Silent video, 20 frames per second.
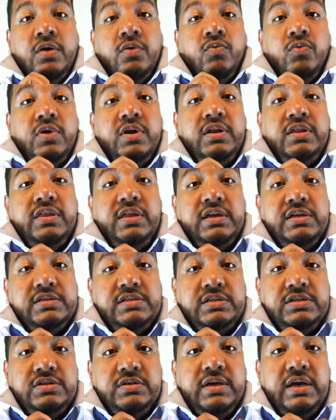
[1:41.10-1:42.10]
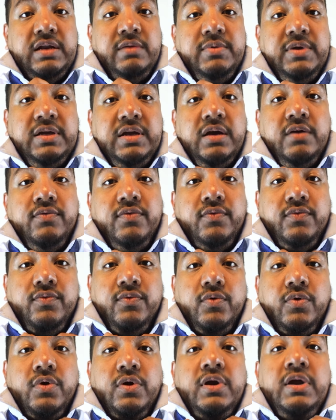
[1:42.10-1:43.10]
one of the things that you gotta be careful
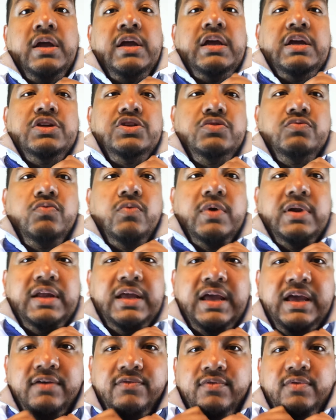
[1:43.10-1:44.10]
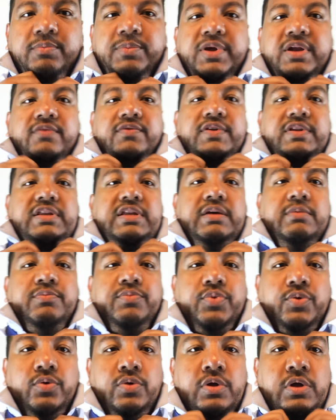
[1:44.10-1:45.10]
for is you wanna have a bit of a
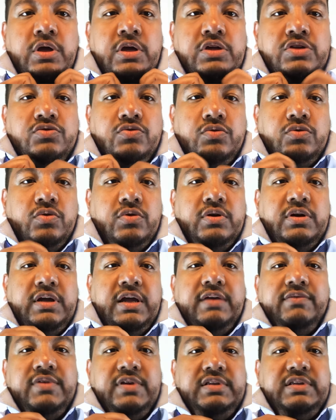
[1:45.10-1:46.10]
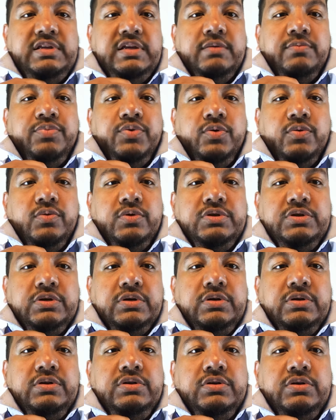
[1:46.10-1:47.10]
dimple. So in order to have the dimple, what you're
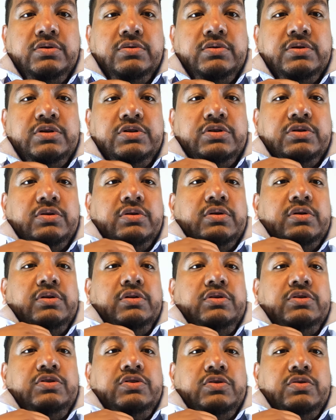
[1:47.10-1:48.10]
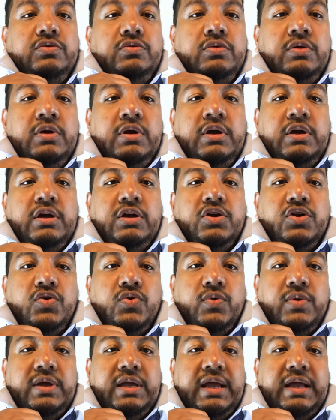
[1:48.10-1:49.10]
gonna do is you're going to
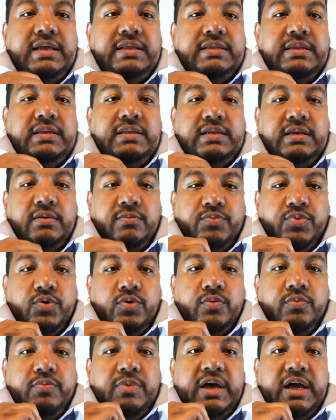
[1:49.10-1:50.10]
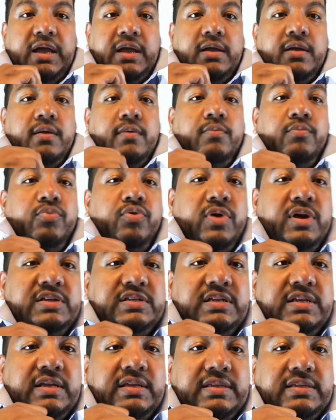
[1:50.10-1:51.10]
create the dimple by
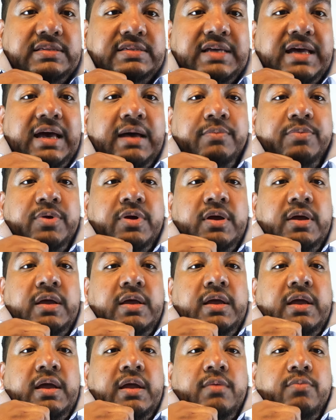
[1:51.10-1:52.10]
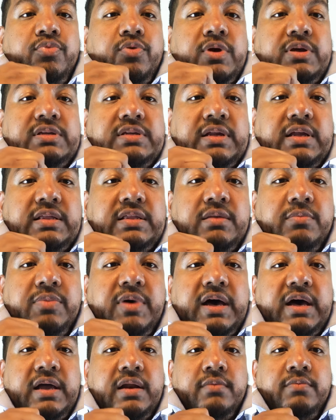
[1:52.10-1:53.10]
pressing at the top and pressing at the
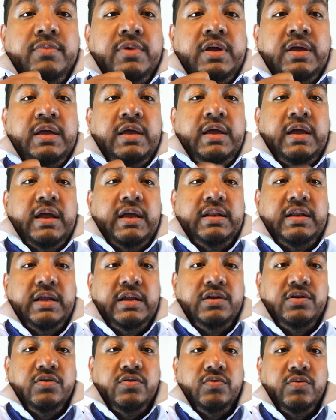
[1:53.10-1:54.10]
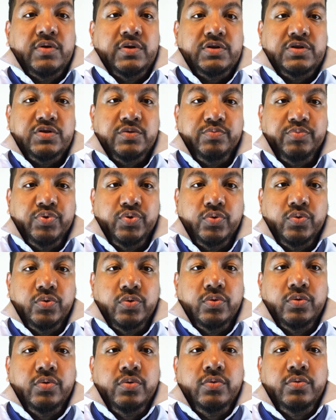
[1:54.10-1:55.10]
bottom, and then you're going to
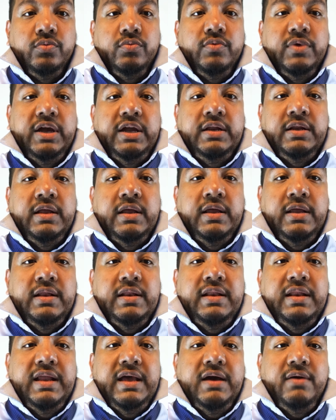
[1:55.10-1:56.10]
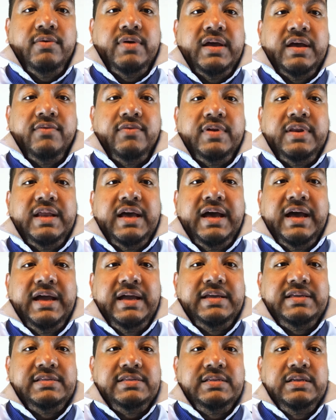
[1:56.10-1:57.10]
pull, right? Now we have a
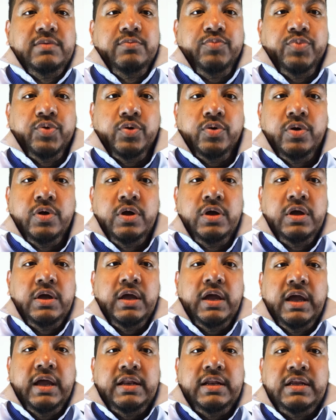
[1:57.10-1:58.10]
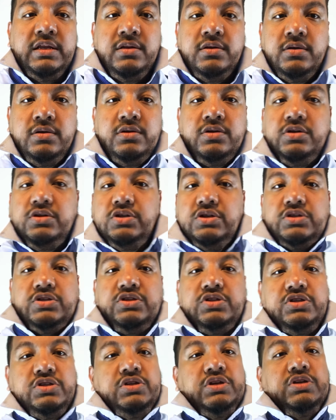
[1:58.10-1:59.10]
nice dimple. And then you
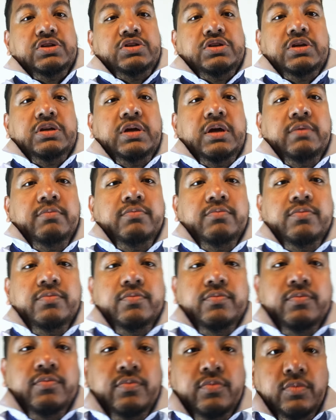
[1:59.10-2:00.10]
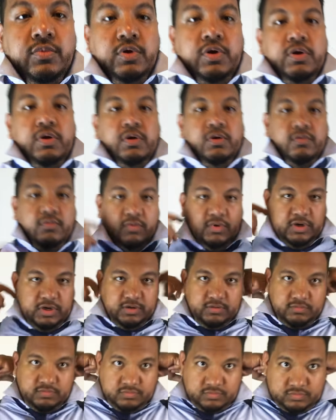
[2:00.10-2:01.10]
just cinch it up, right?